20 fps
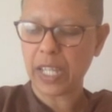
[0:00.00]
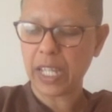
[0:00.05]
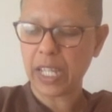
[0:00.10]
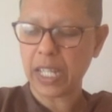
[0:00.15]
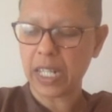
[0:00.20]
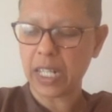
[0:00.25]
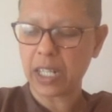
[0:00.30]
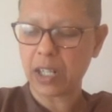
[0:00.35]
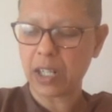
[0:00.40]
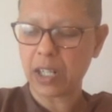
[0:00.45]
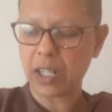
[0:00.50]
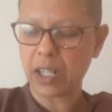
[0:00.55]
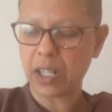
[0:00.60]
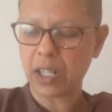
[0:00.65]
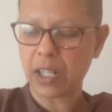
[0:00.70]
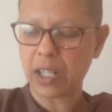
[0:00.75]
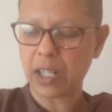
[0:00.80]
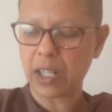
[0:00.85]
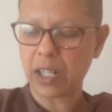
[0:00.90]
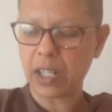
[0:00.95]
ear
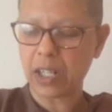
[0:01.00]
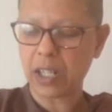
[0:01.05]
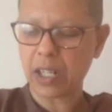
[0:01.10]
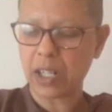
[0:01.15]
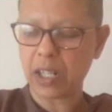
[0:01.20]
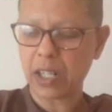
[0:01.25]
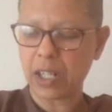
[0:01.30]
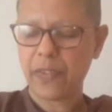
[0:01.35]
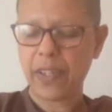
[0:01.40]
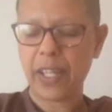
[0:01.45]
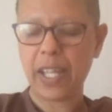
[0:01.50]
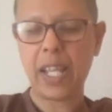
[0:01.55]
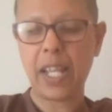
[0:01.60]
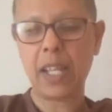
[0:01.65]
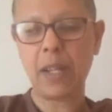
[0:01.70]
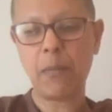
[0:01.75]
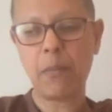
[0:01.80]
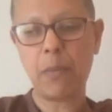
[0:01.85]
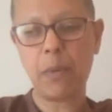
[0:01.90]
contact, feeling